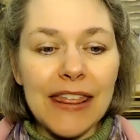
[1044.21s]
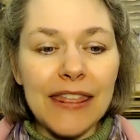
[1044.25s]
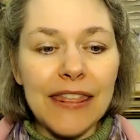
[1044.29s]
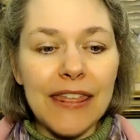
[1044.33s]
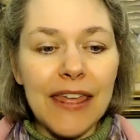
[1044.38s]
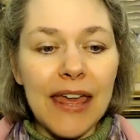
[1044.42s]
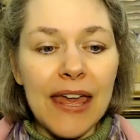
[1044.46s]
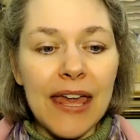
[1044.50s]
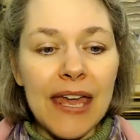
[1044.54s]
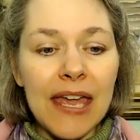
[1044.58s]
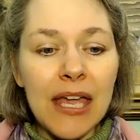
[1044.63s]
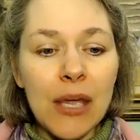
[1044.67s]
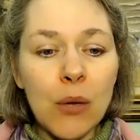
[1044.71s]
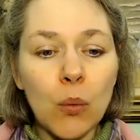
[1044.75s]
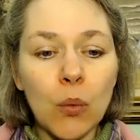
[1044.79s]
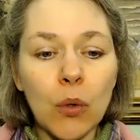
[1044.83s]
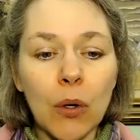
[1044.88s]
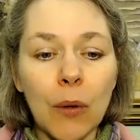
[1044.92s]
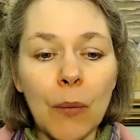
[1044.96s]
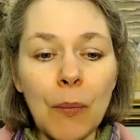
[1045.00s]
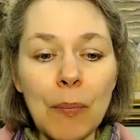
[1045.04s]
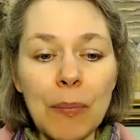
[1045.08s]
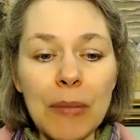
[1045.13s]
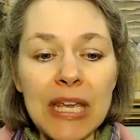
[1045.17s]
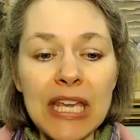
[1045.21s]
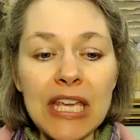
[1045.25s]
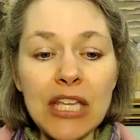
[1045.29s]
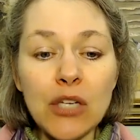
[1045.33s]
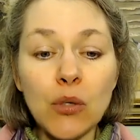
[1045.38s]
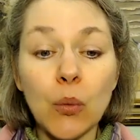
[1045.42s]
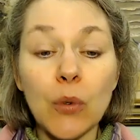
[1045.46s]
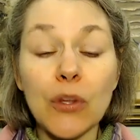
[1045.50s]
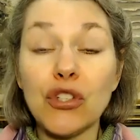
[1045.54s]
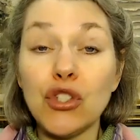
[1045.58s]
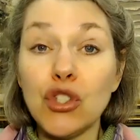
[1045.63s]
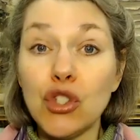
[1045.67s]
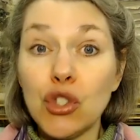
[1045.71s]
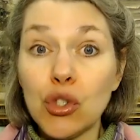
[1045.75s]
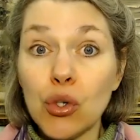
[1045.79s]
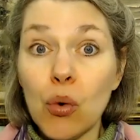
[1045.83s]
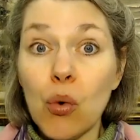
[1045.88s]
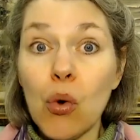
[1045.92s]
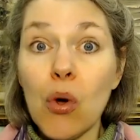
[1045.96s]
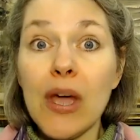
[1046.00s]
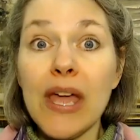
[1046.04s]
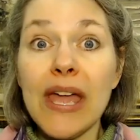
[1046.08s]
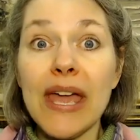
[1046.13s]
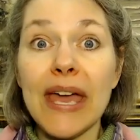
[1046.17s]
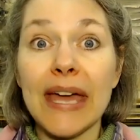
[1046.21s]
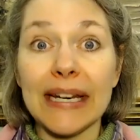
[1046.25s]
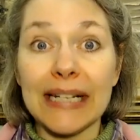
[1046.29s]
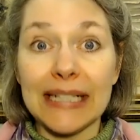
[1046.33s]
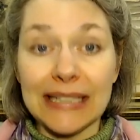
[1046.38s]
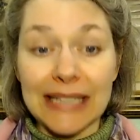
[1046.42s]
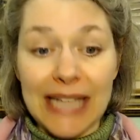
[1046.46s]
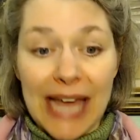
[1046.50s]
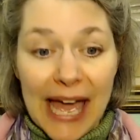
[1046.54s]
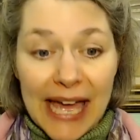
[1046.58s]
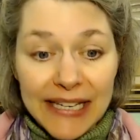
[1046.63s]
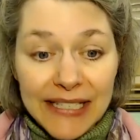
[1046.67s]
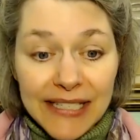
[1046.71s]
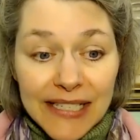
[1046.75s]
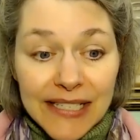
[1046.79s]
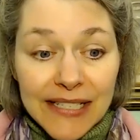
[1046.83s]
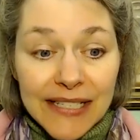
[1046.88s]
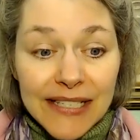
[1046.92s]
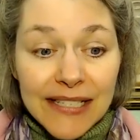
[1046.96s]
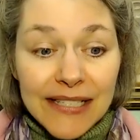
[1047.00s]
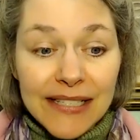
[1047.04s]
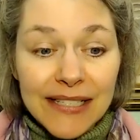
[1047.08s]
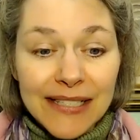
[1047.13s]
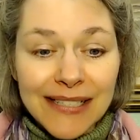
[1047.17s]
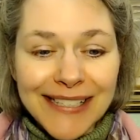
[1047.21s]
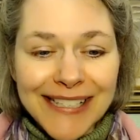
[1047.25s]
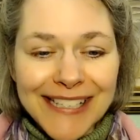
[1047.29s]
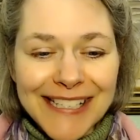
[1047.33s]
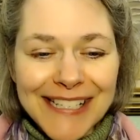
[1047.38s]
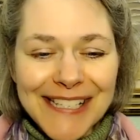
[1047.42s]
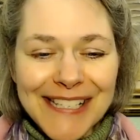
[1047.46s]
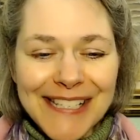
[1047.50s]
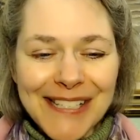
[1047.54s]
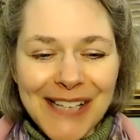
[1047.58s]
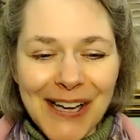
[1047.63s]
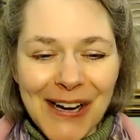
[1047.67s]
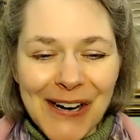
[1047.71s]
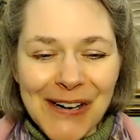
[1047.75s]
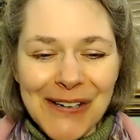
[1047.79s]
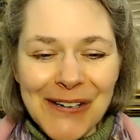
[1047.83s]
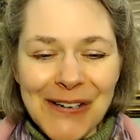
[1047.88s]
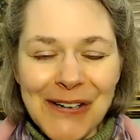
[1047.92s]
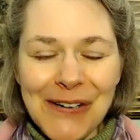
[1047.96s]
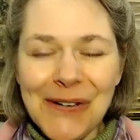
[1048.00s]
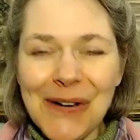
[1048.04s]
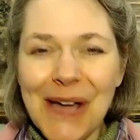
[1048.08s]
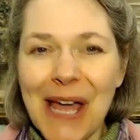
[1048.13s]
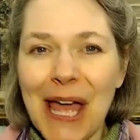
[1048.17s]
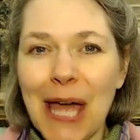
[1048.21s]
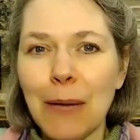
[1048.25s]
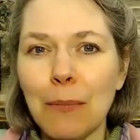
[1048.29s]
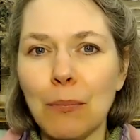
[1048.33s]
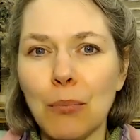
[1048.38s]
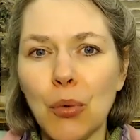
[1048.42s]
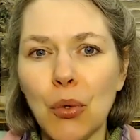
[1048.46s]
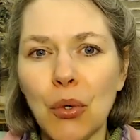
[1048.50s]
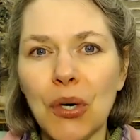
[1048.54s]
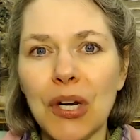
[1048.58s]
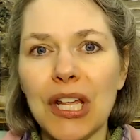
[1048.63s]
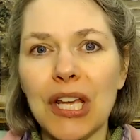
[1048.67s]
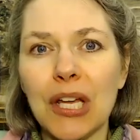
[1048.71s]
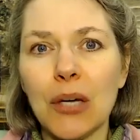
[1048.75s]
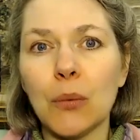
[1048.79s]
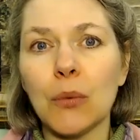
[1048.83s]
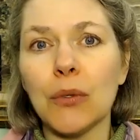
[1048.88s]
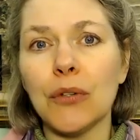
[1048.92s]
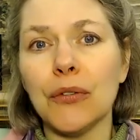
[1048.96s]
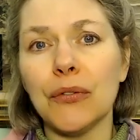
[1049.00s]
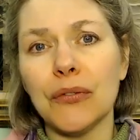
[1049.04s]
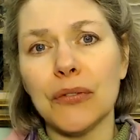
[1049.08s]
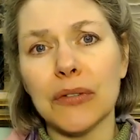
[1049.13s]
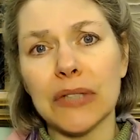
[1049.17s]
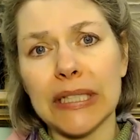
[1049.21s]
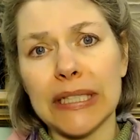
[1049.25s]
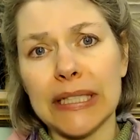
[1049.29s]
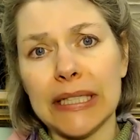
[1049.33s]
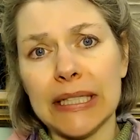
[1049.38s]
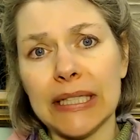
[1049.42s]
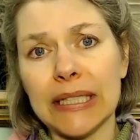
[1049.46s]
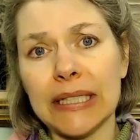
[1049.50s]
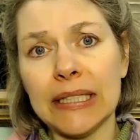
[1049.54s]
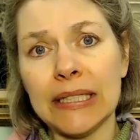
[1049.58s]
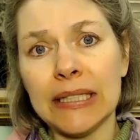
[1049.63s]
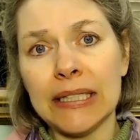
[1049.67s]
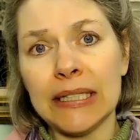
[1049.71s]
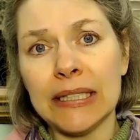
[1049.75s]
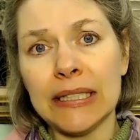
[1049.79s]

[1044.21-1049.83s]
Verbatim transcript: They will meet with joy and gladness, sorrow and mourning will flee.